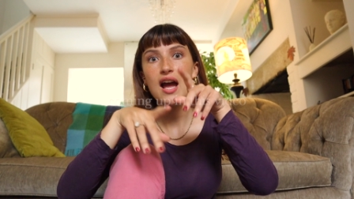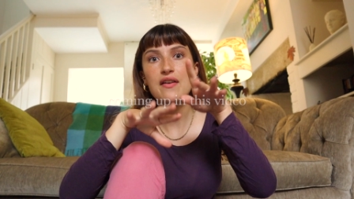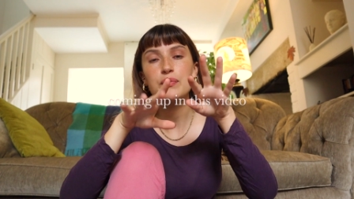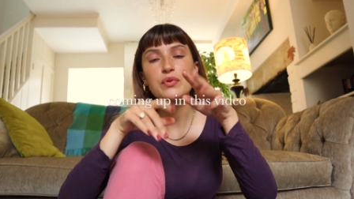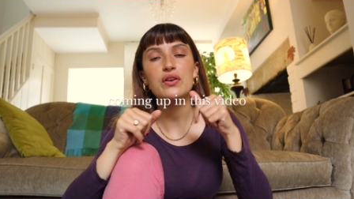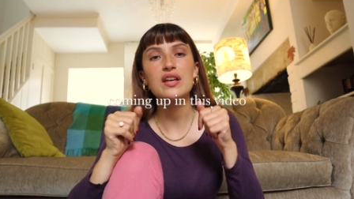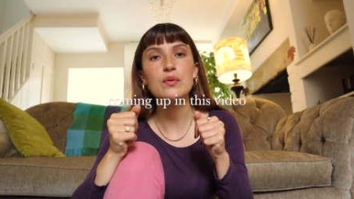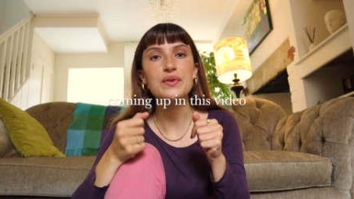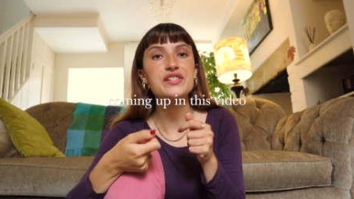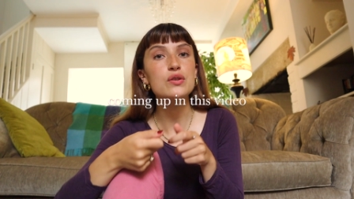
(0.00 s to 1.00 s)
have them cooking
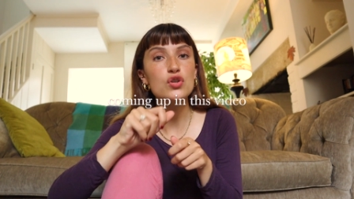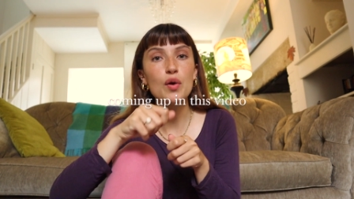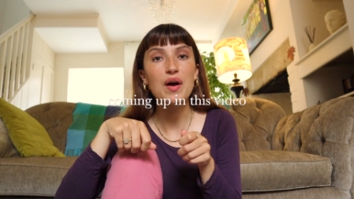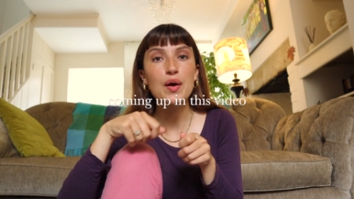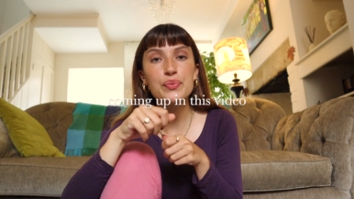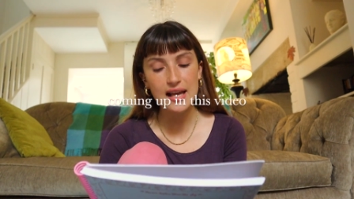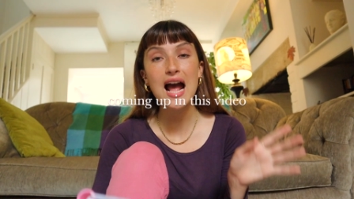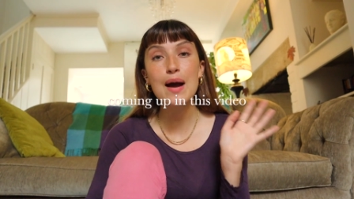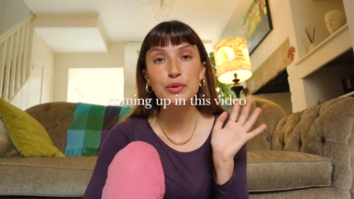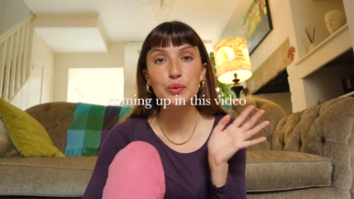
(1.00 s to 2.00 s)
whilst you chop up
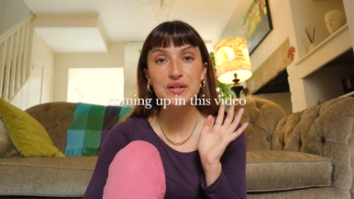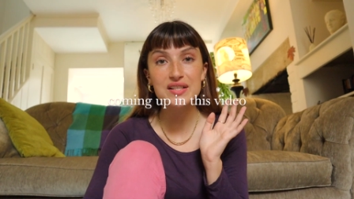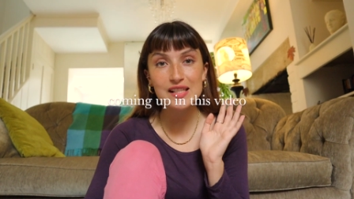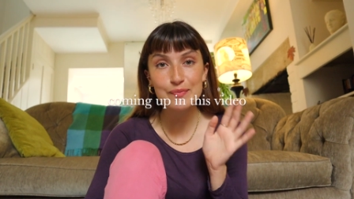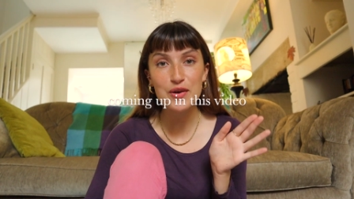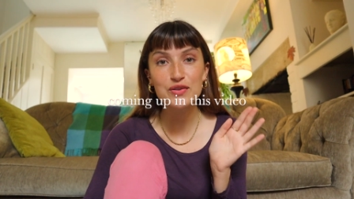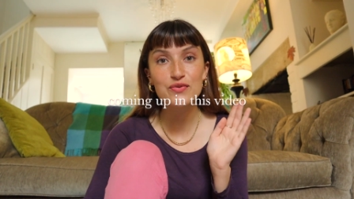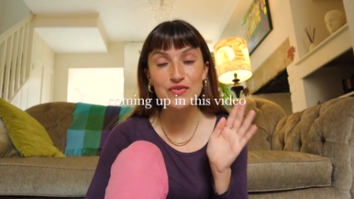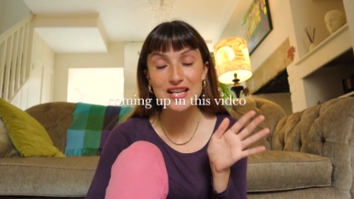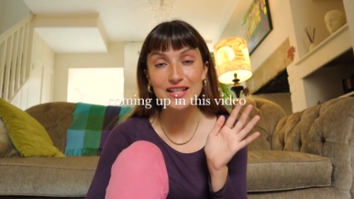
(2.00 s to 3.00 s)
applewood smoked
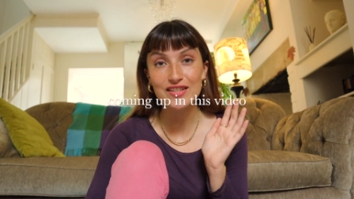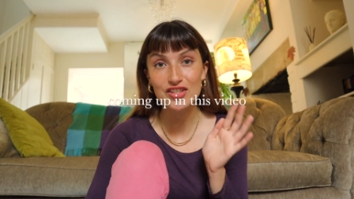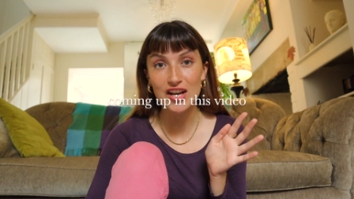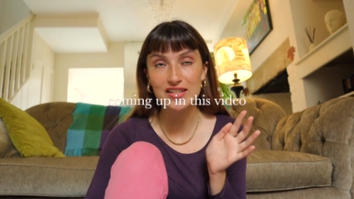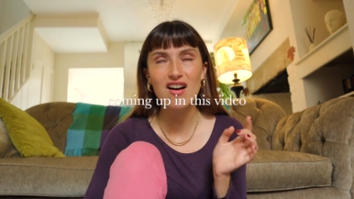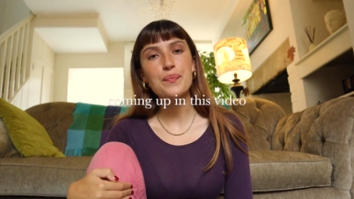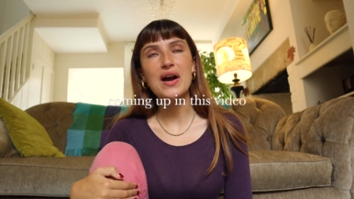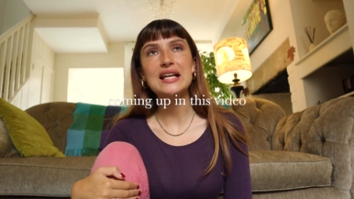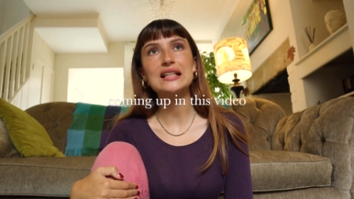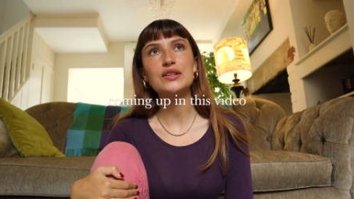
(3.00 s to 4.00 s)
vegan cheddar.
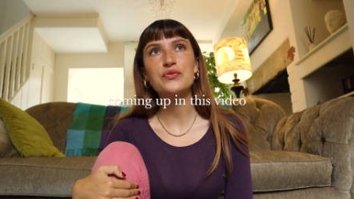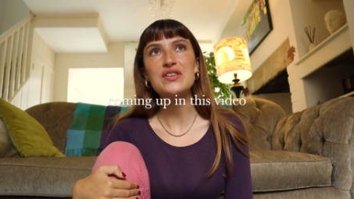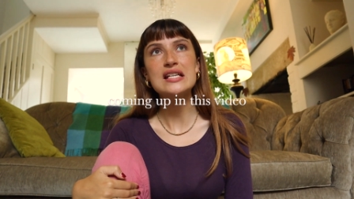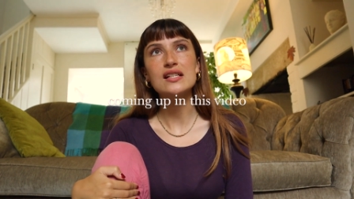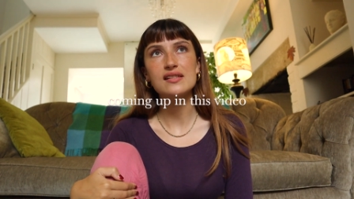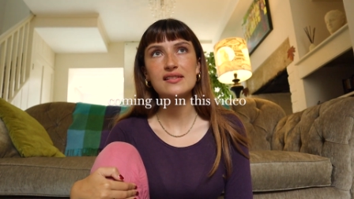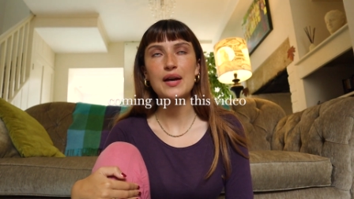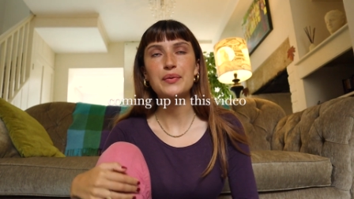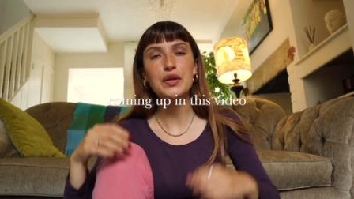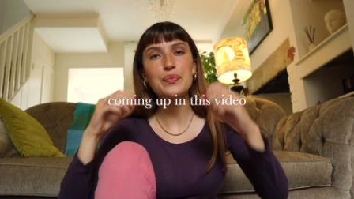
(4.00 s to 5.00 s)
My little vegan
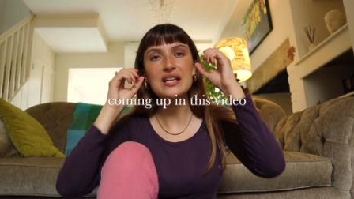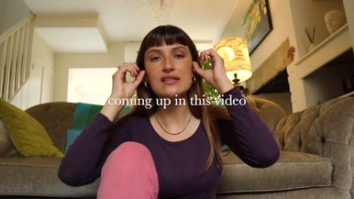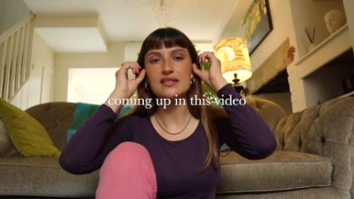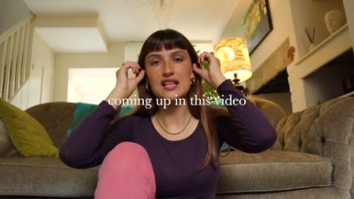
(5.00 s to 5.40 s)
sourdough pizza